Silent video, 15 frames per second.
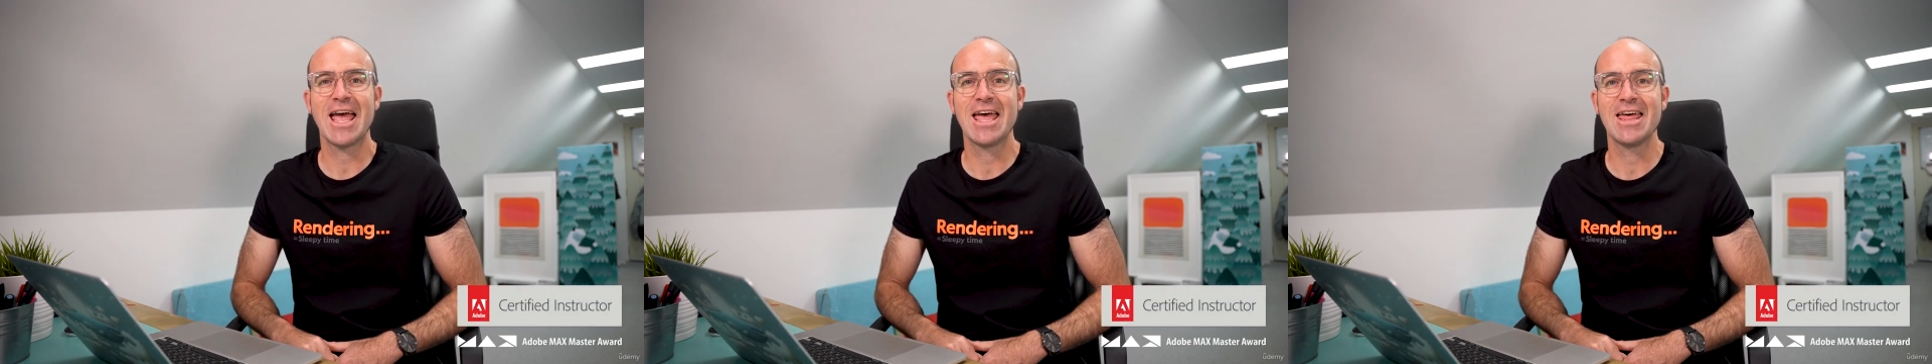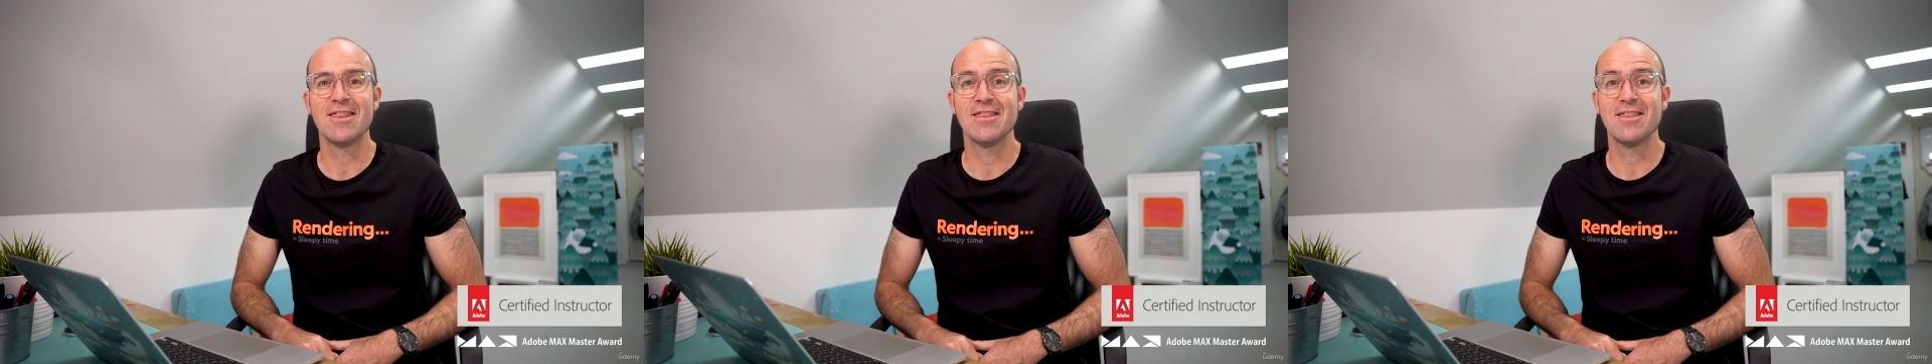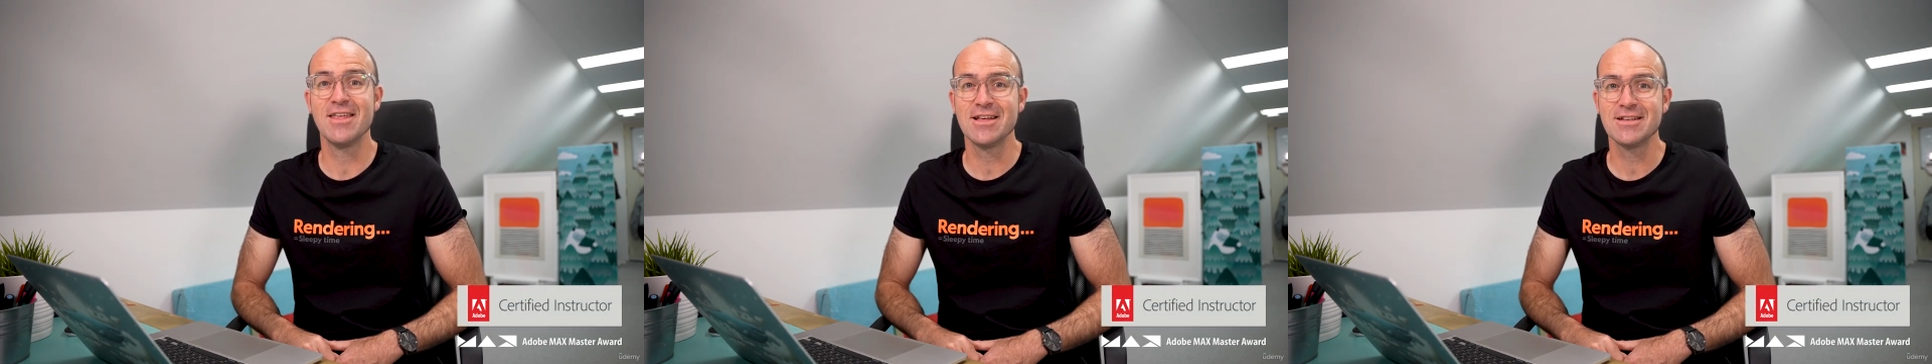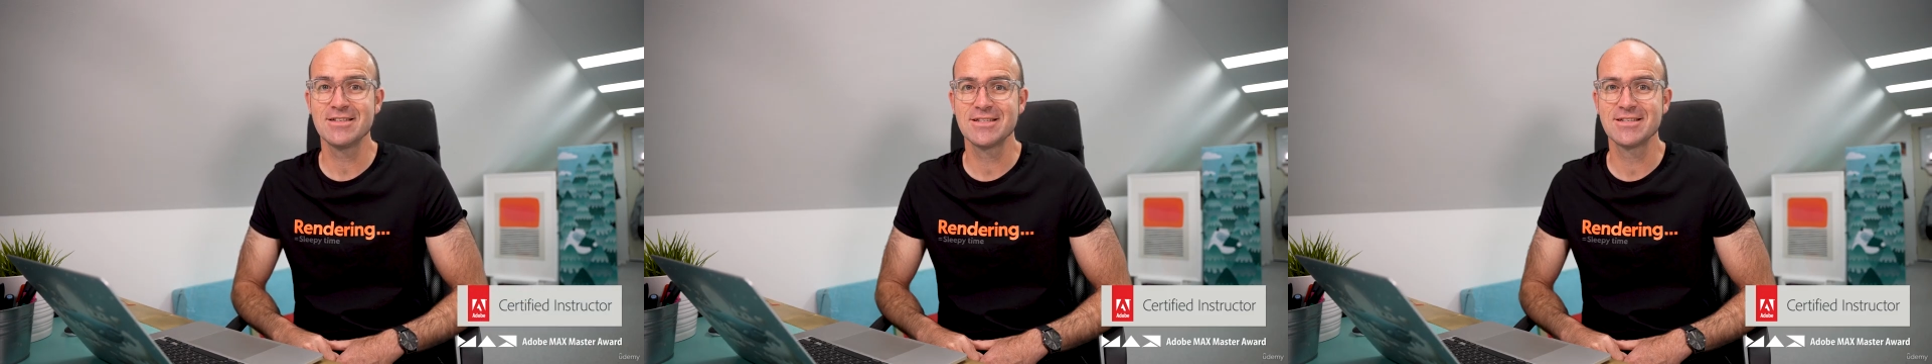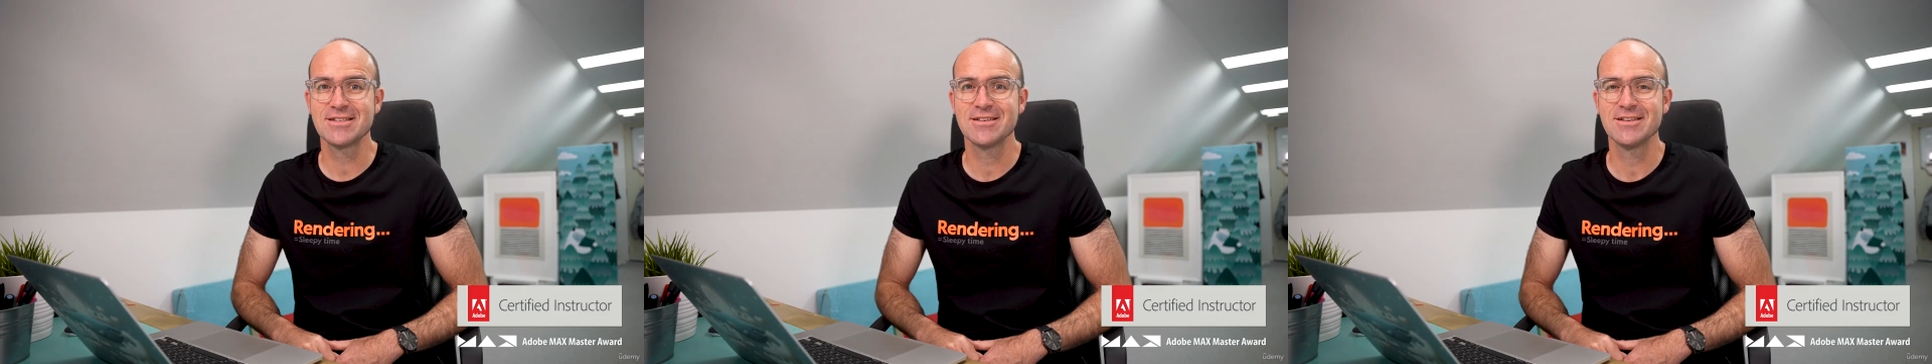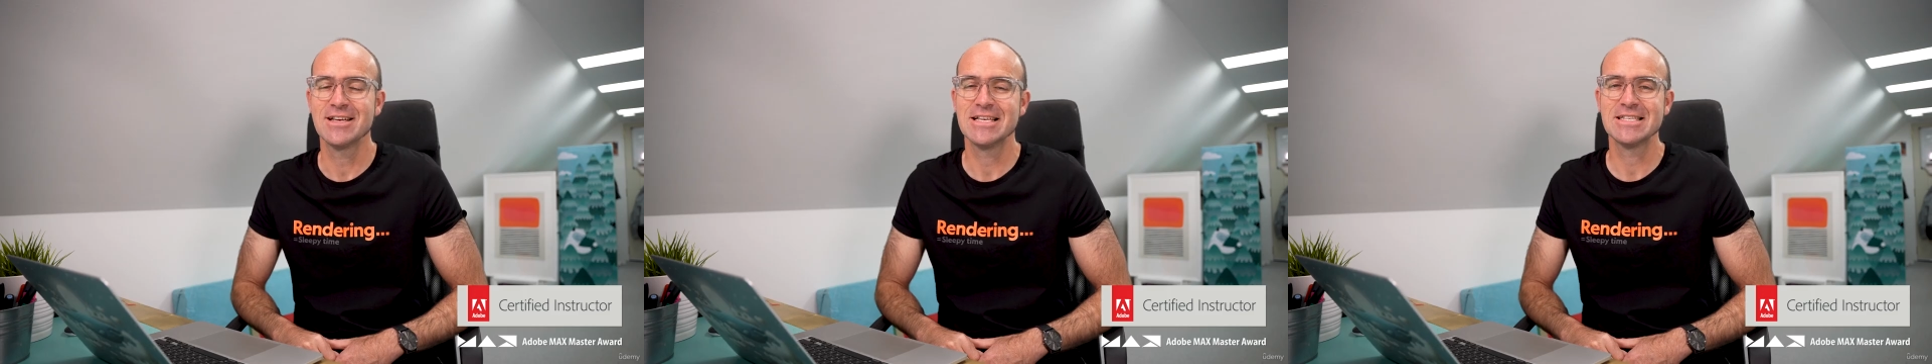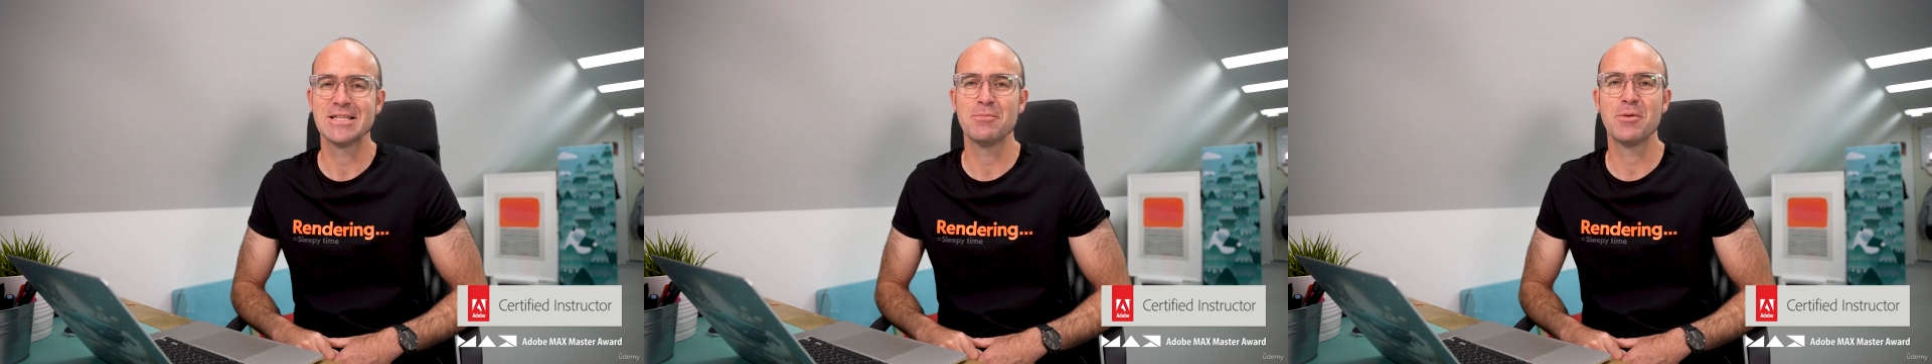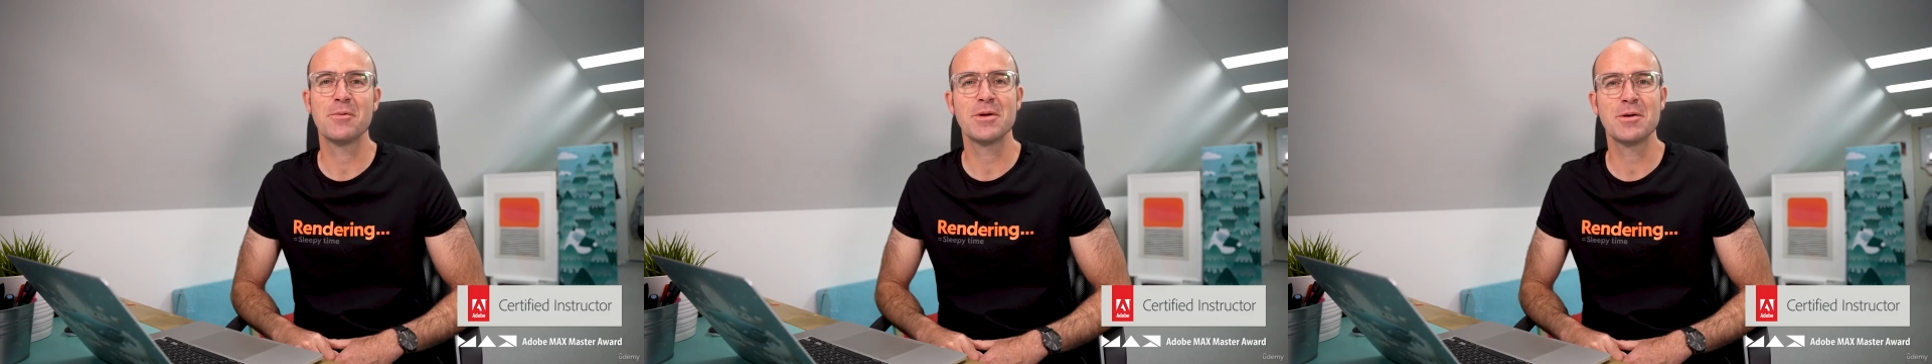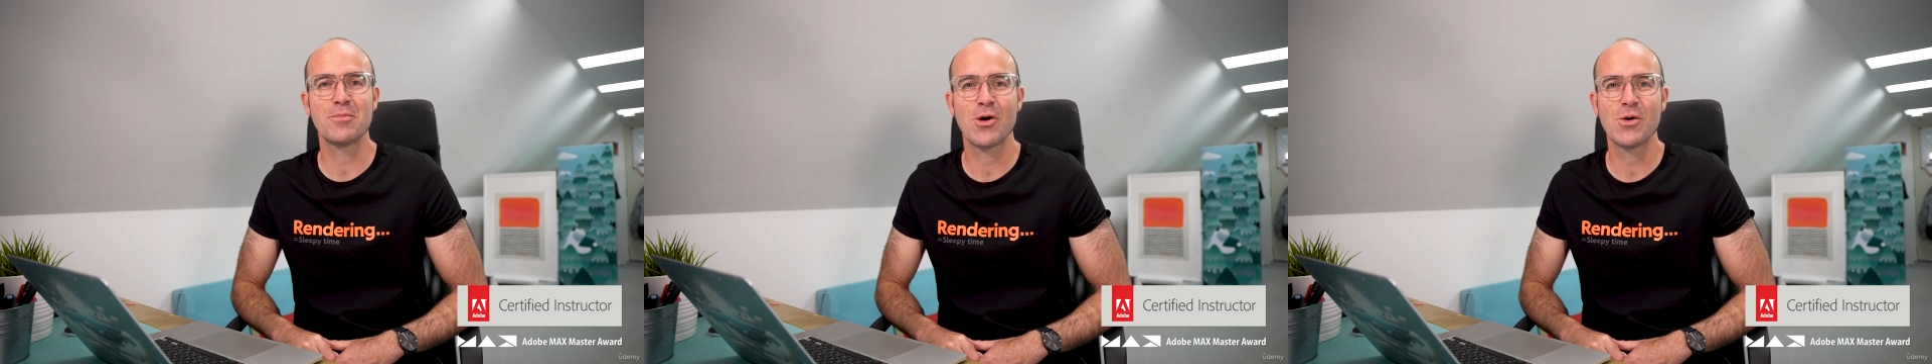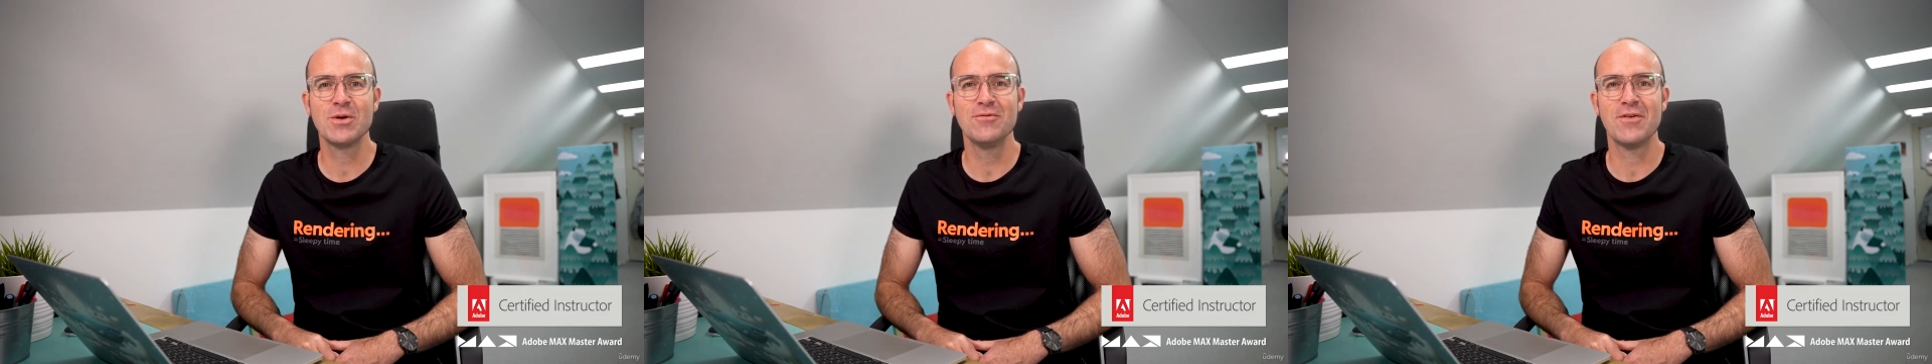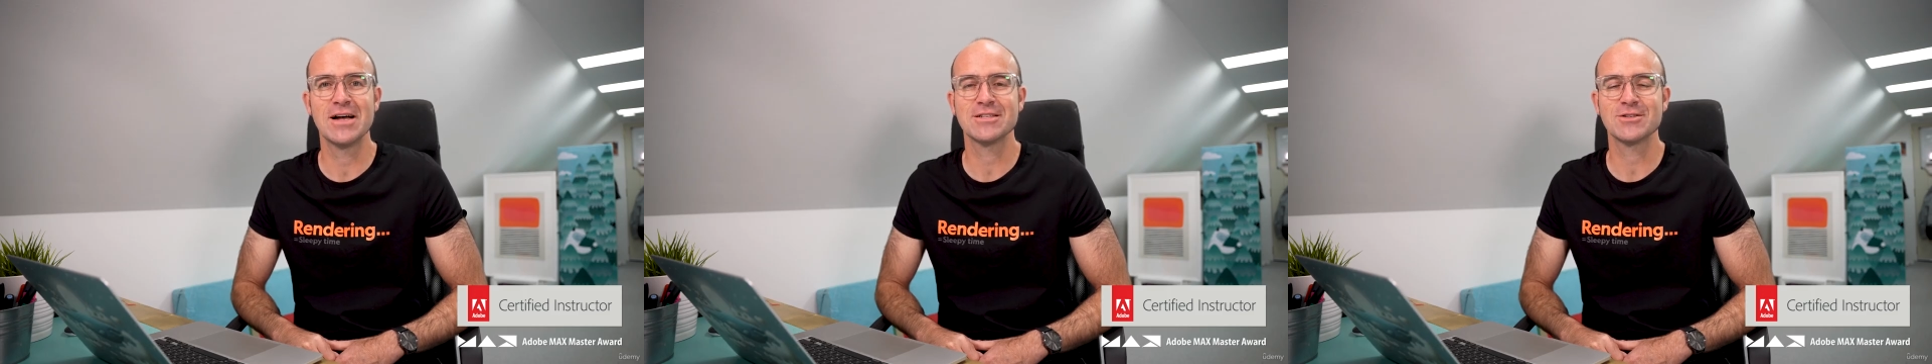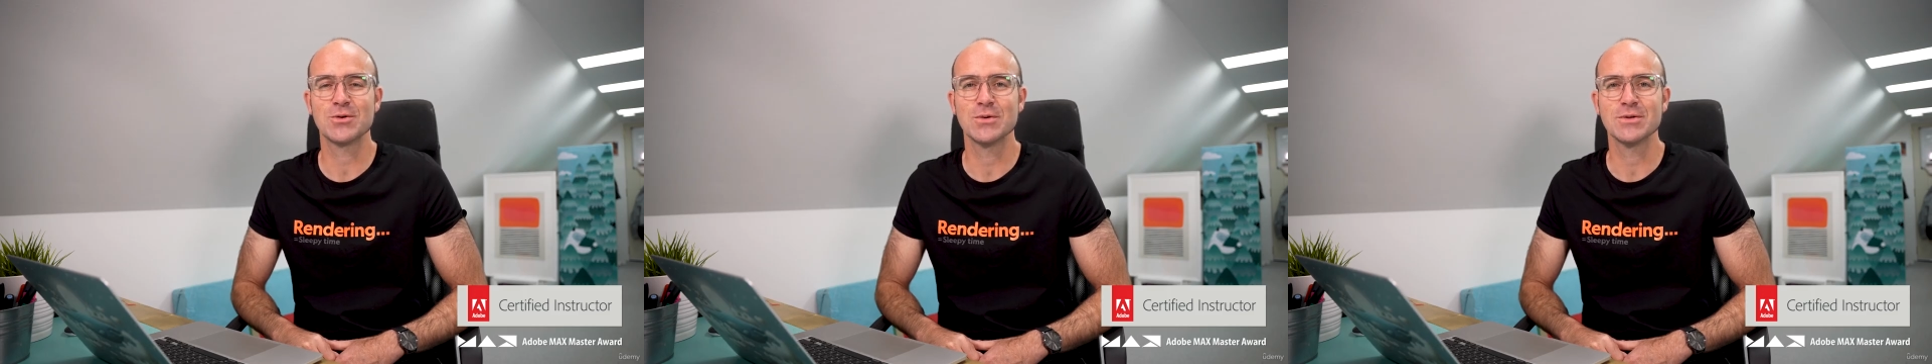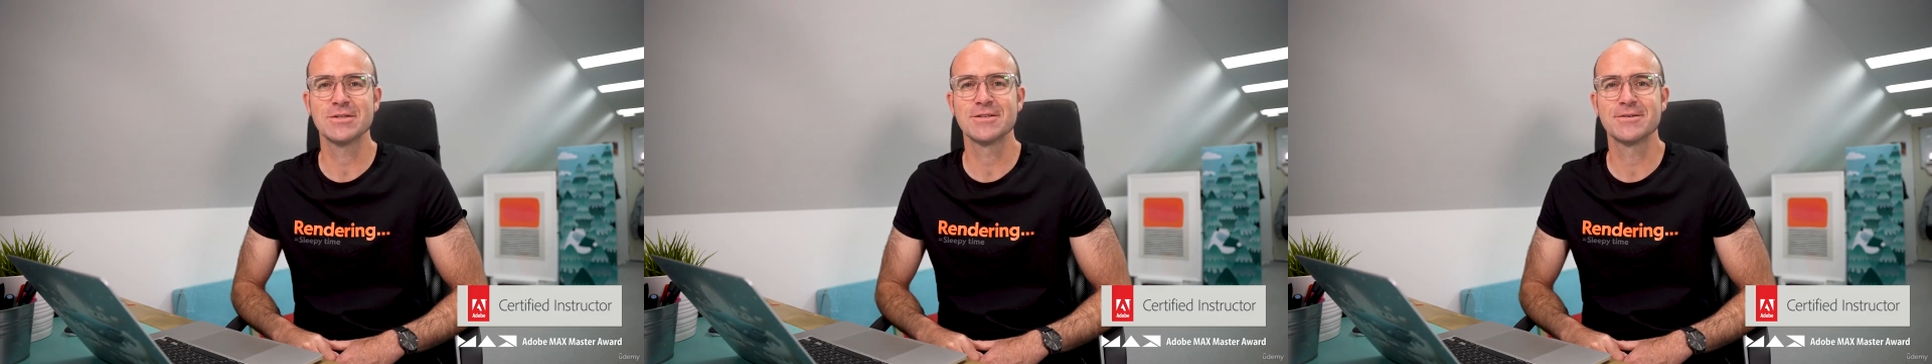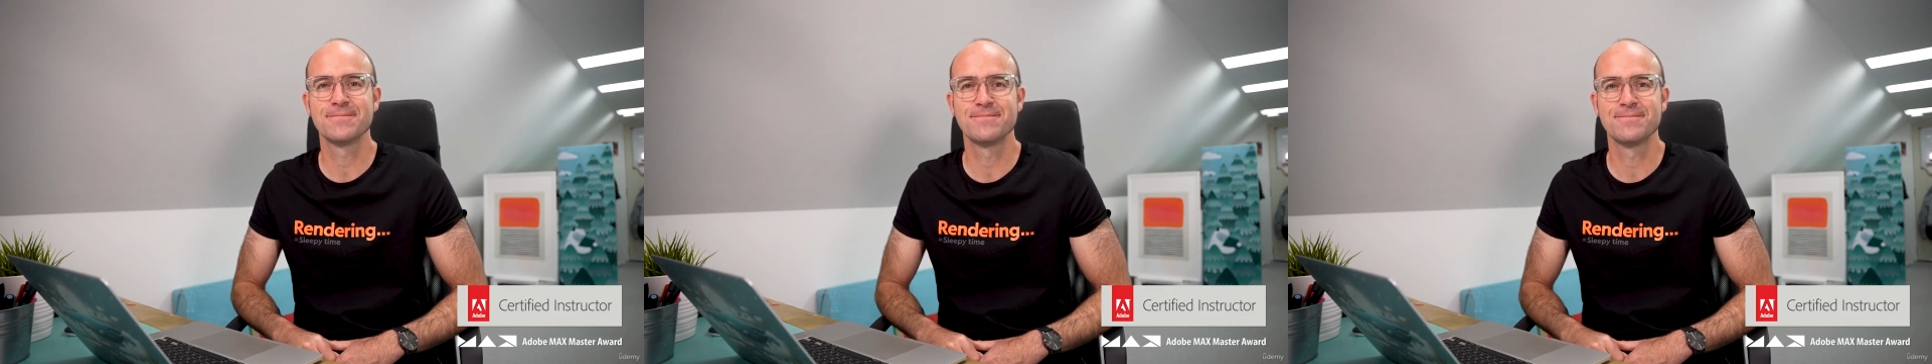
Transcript: and this is the Premiere Pro Advanced course.